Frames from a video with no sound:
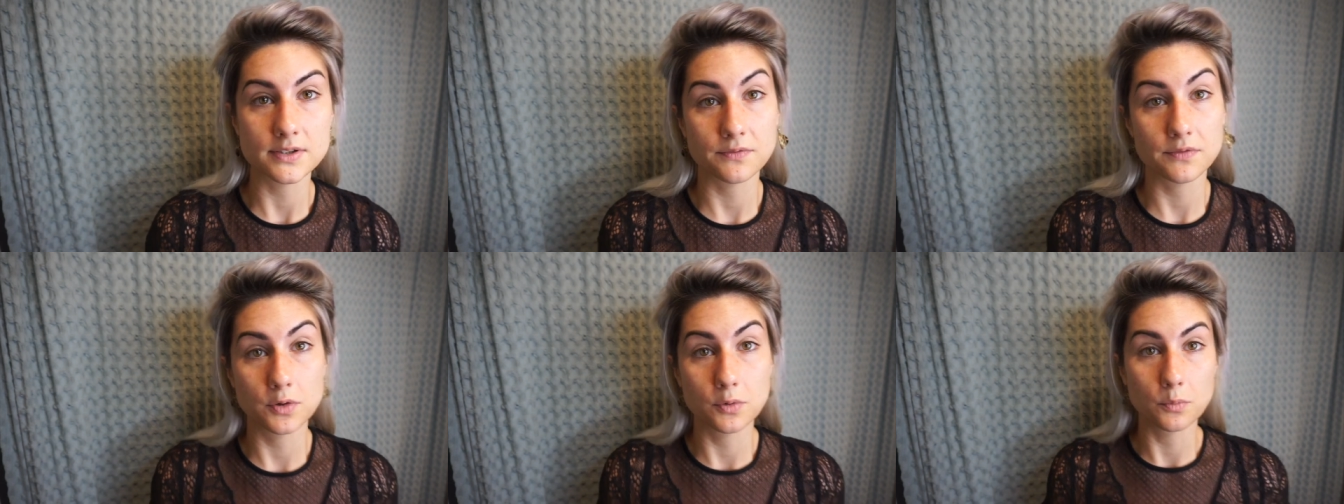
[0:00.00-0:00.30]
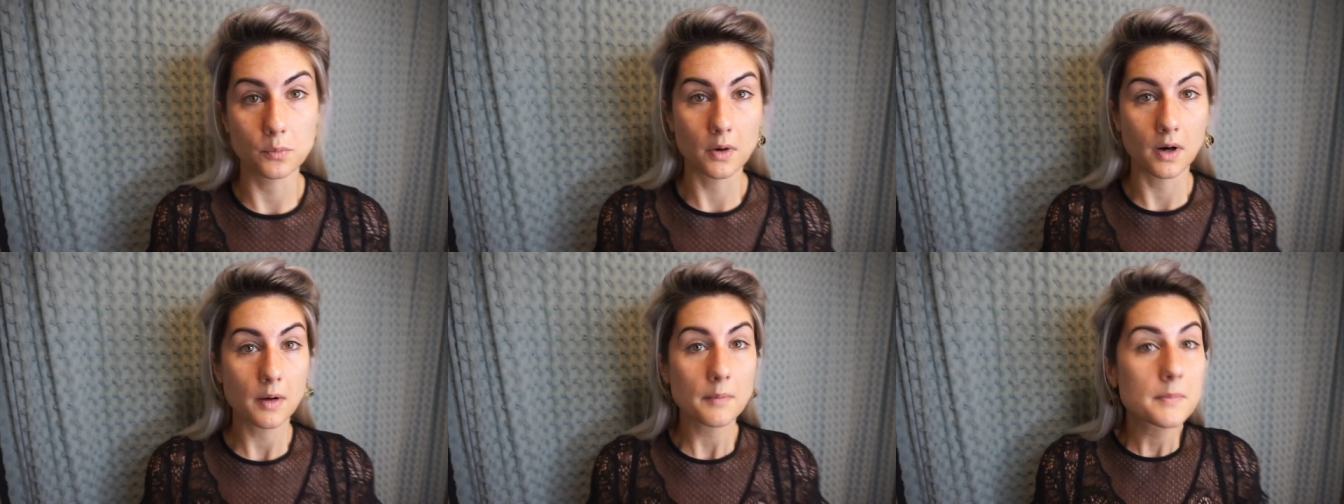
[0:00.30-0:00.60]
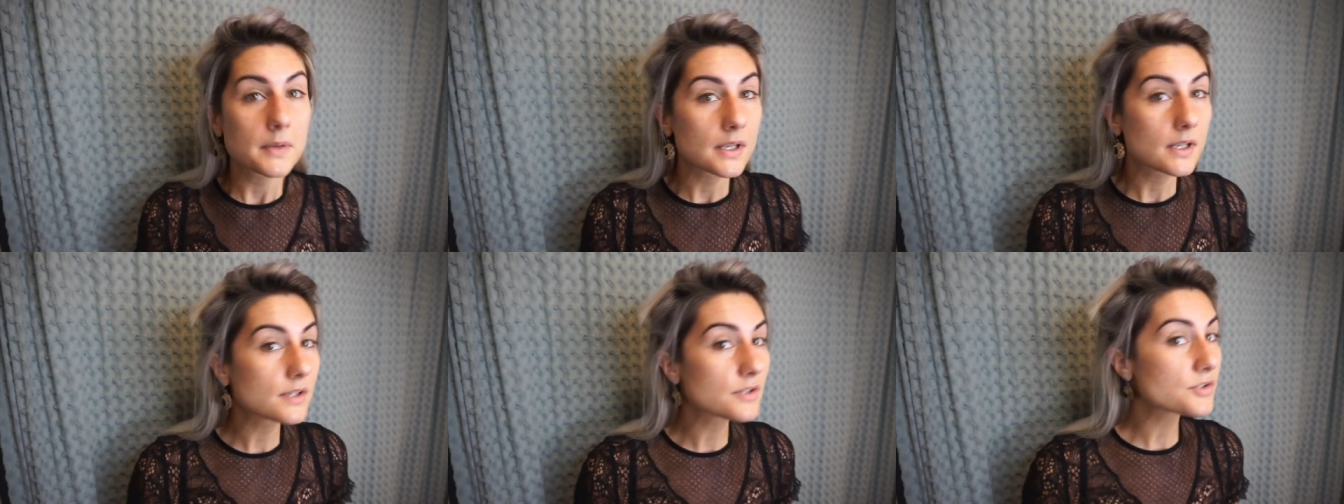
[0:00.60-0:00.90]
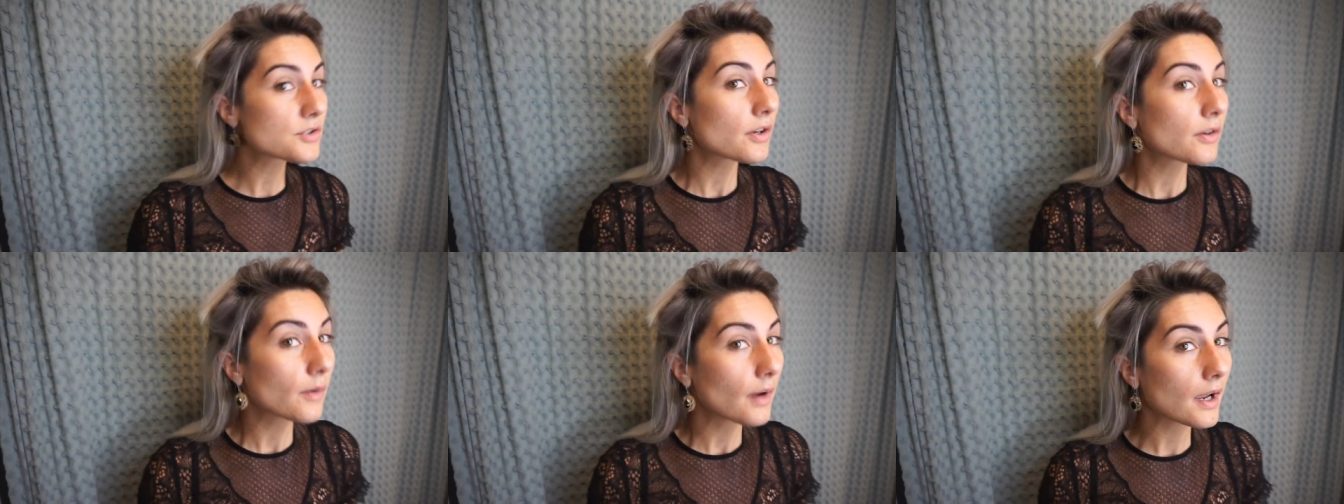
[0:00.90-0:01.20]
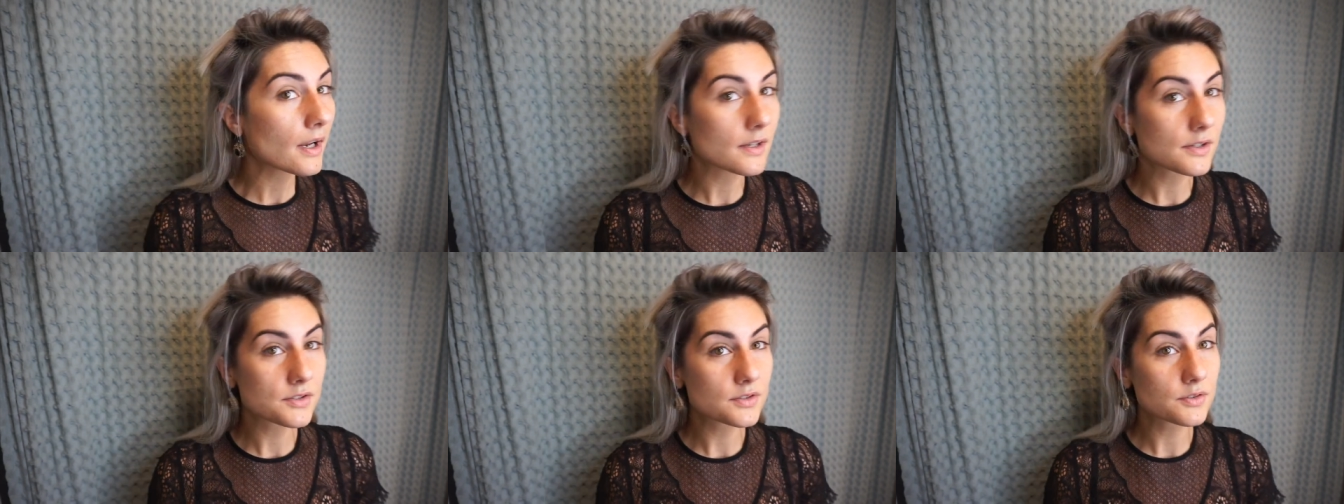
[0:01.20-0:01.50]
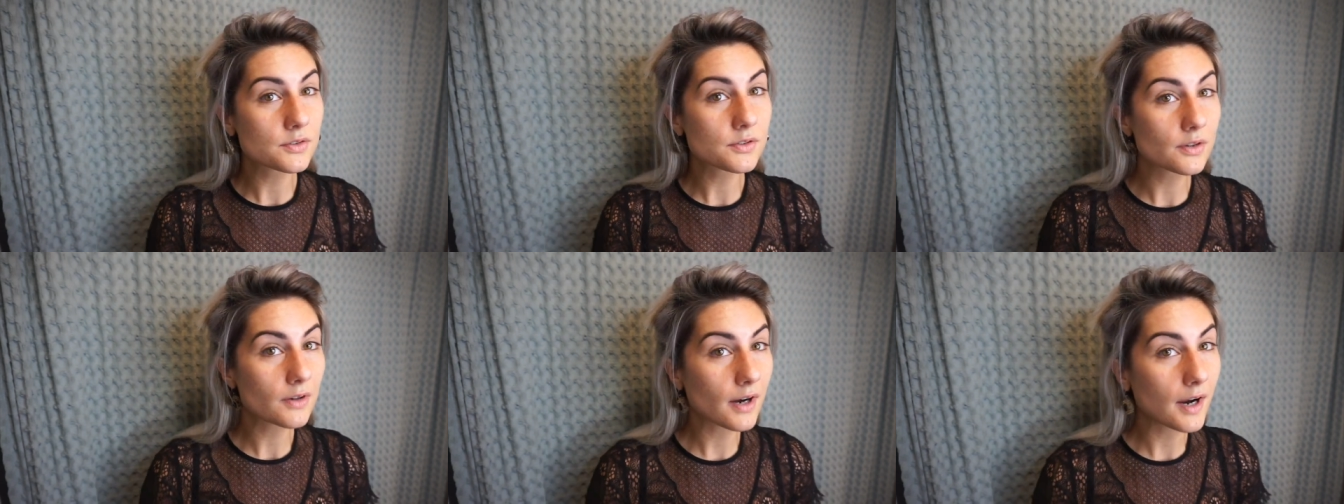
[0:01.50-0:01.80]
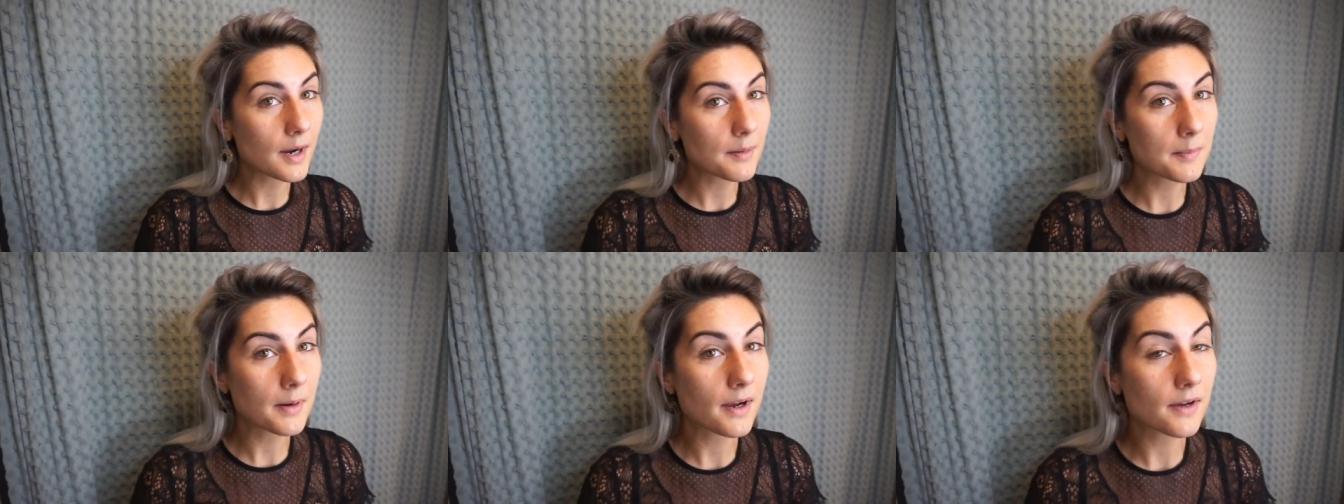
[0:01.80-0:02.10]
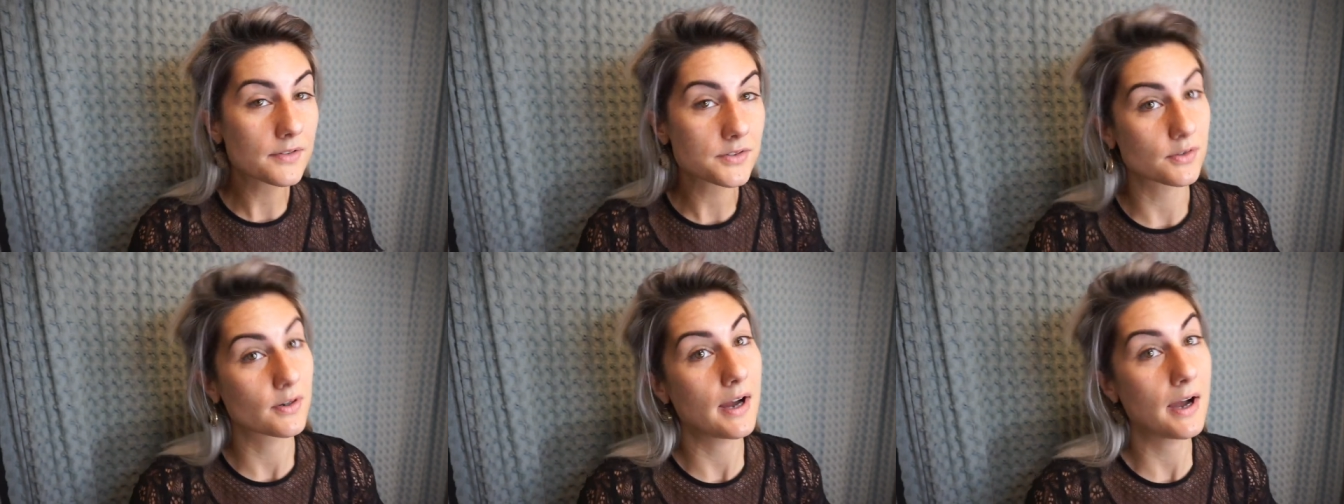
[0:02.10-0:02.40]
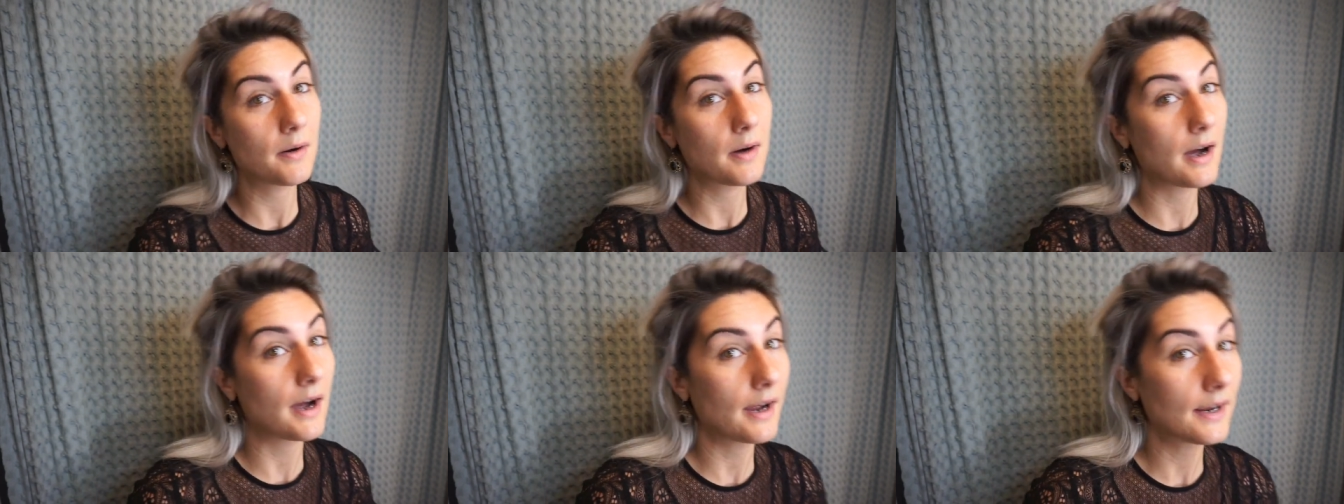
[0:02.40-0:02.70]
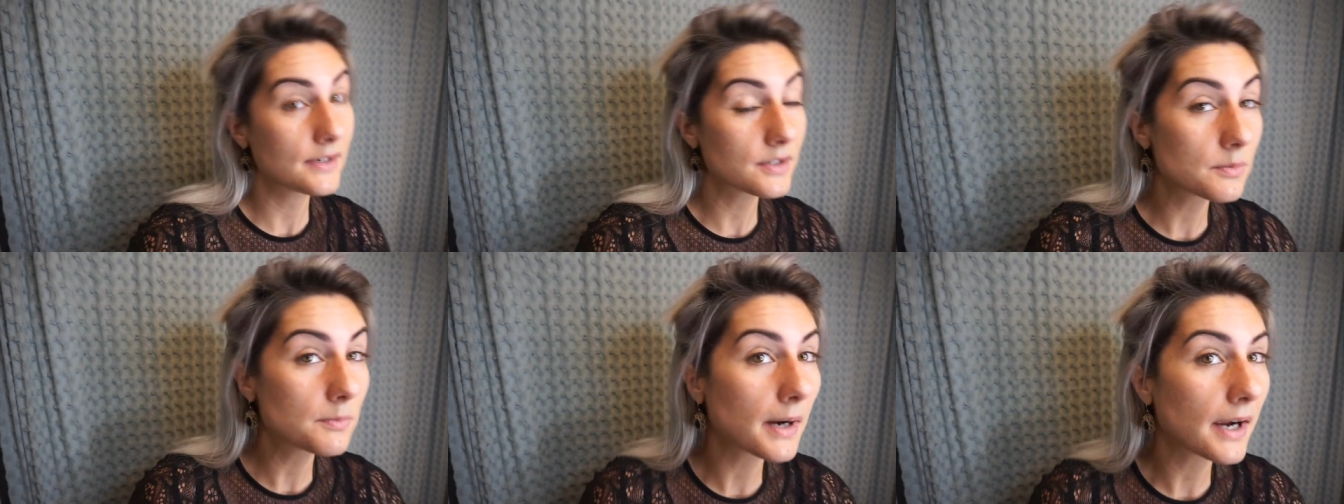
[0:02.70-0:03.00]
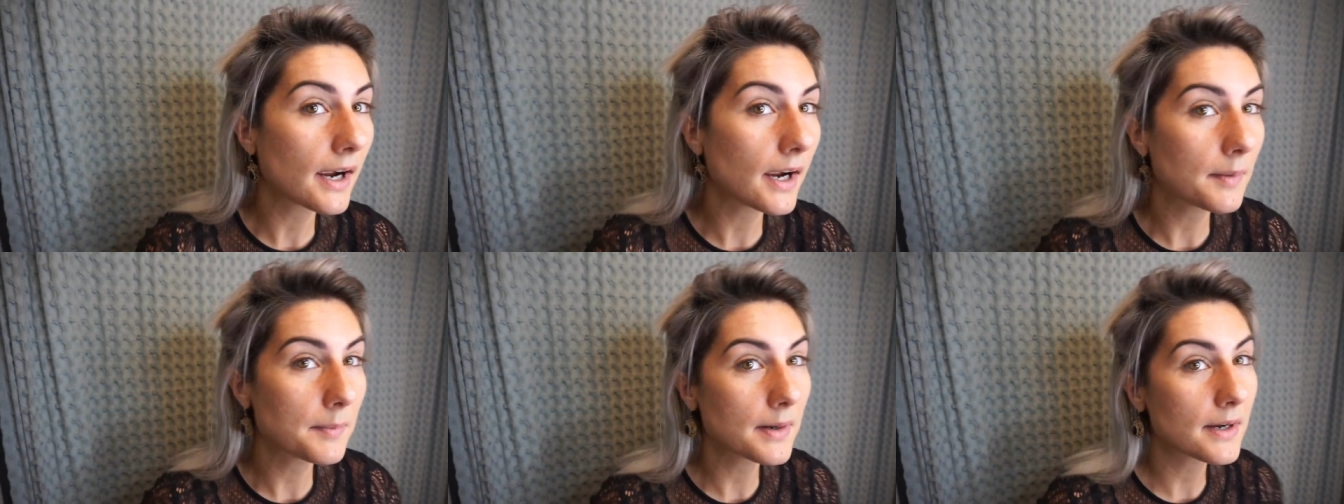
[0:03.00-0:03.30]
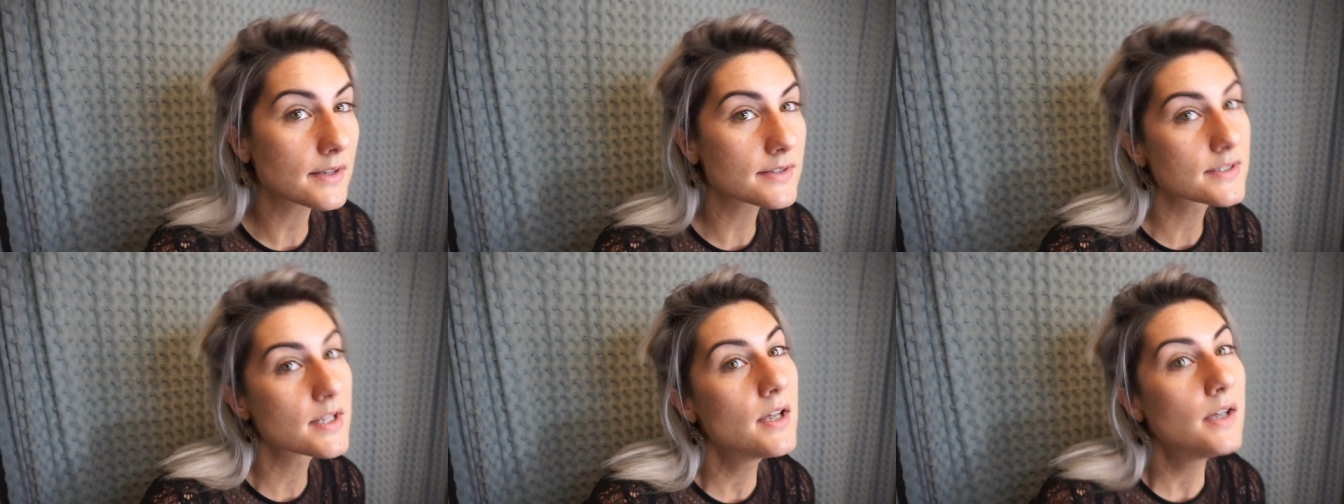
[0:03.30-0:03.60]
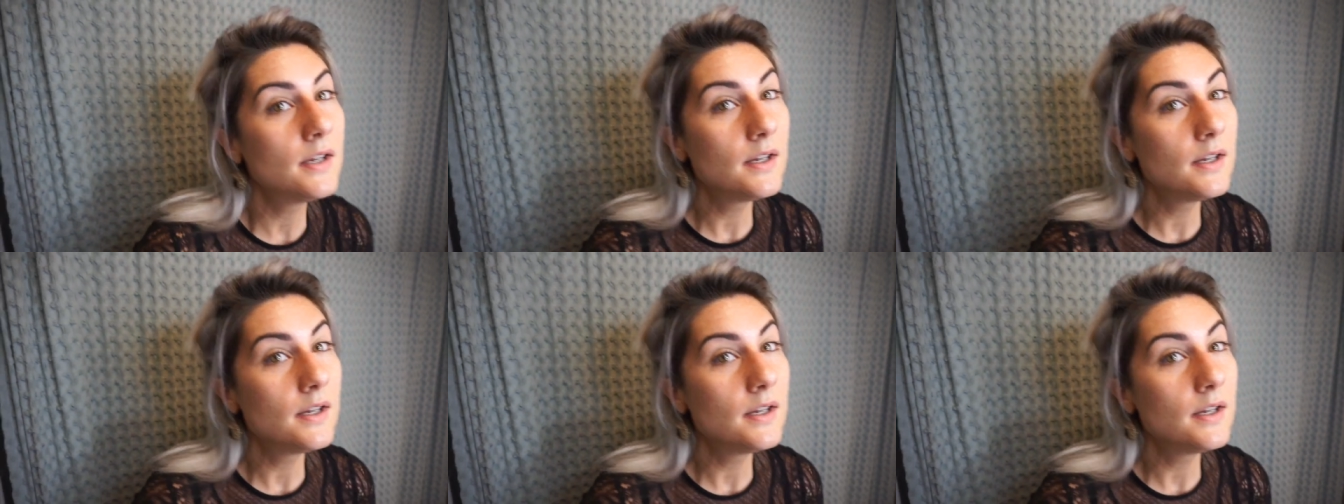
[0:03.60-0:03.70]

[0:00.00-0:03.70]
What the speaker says: If you want me to show you how to do your eyebrows, or how I do my eyebrows,